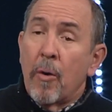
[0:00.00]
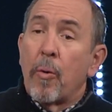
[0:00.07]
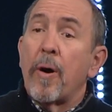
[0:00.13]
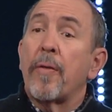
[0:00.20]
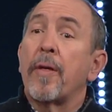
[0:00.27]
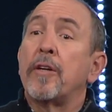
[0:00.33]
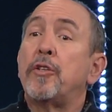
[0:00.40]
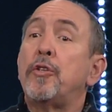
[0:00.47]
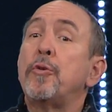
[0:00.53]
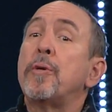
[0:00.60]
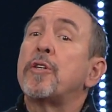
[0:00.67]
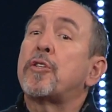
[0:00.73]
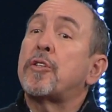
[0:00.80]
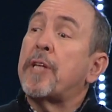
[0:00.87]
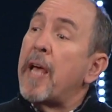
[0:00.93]
where the
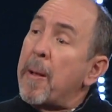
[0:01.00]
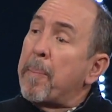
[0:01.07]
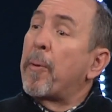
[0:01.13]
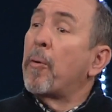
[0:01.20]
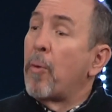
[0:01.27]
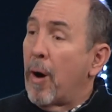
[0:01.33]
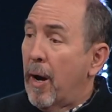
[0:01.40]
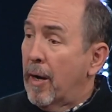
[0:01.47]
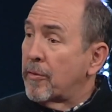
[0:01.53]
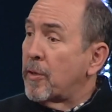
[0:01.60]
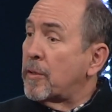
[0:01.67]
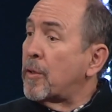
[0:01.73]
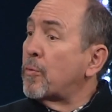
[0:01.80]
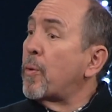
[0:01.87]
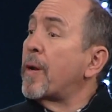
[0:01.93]
Jewish temple was,
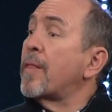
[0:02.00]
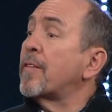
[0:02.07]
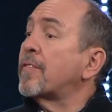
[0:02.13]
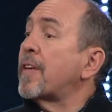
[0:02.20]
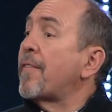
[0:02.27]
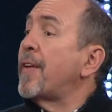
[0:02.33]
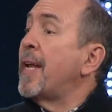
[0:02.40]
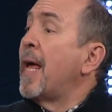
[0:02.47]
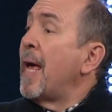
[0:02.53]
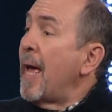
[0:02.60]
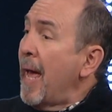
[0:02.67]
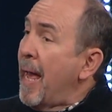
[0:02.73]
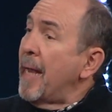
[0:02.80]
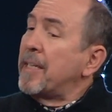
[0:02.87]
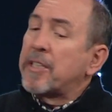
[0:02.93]
which is one of the
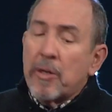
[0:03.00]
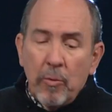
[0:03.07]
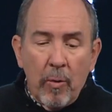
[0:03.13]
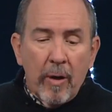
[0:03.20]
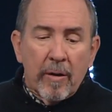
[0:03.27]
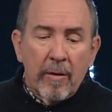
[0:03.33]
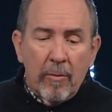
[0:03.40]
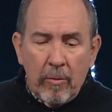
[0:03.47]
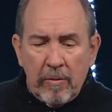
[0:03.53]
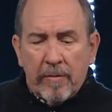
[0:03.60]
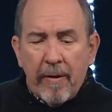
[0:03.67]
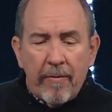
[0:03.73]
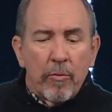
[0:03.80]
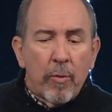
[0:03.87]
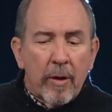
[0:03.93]

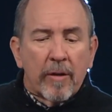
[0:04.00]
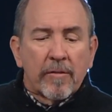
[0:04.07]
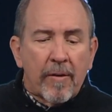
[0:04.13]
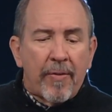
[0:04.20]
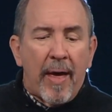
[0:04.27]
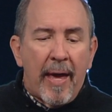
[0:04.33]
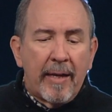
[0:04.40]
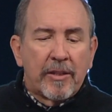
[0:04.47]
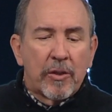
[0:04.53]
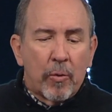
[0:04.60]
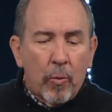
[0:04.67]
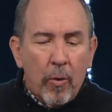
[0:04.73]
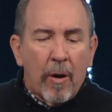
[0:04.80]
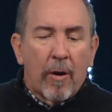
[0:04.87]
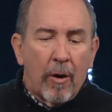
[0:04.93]
seven wonders of the ancient
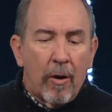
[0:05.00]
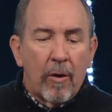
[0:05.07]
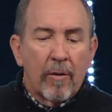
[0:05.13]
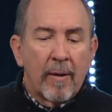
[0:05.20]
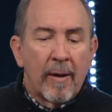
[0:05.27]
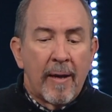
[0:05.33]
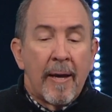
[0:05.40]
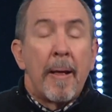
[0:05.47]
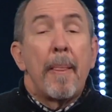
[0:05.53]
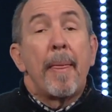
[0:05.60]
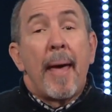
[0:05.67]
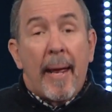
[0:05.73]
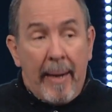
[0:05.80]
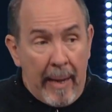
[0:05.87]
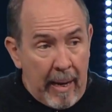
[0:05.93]
world,
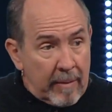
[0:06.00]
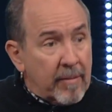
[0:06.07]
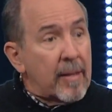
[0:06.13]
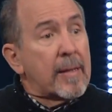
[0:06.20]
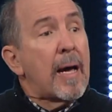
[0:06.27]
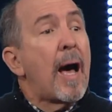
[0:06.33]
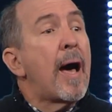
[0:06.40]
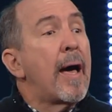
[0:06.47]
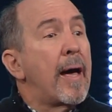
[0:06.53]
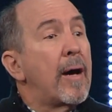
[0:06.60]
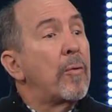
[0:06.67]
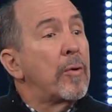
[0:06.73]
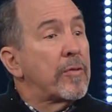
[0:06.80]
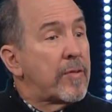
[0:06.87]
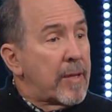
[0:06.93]
and Hezekiah
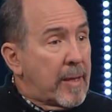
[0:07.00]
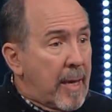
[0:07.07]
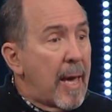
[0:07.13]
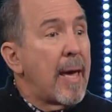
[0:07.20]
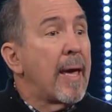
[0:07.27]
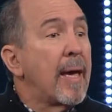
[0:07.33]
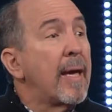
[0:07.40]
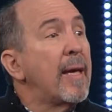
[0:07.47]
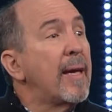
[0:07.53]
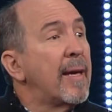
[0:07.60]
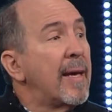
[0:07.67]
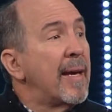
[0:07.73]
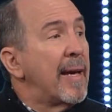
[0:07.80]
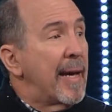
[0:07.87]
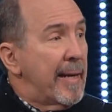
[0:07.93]
was the king.
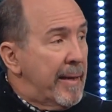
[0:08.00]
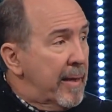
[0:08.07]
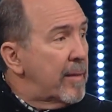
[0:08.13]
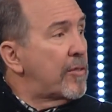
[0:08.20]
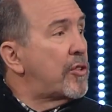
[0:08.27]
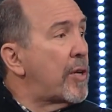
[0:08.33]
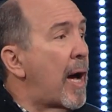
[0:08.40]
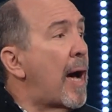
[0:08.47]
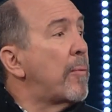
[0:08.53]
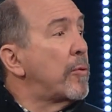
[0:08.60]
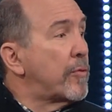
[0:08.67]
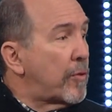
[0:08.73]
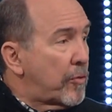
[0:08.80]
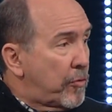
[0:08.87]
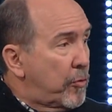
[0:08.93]
And his job was
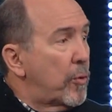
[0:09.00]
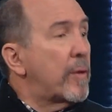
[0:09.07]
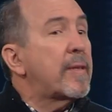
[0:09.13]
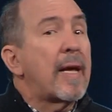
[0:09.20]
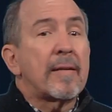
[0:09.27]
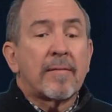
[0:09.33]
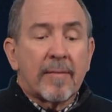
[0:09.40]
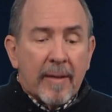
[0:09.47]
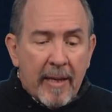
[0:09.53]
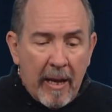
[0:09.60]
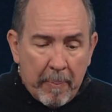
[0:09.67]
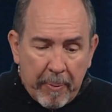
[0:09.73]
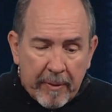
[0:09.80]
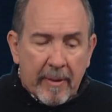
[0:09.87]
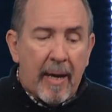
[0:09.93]
to steward that city
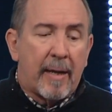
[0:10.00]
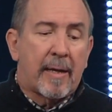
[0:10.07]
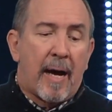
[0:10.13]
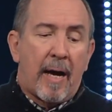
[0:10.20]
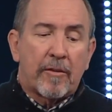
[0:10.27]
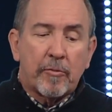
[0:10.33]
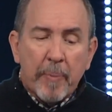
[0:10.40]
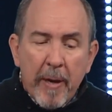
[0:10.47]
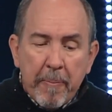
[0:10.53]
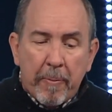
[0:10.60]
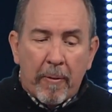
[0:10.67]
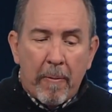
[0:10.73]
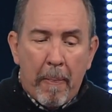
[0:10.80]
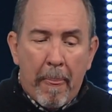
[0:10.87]
and protect God's people.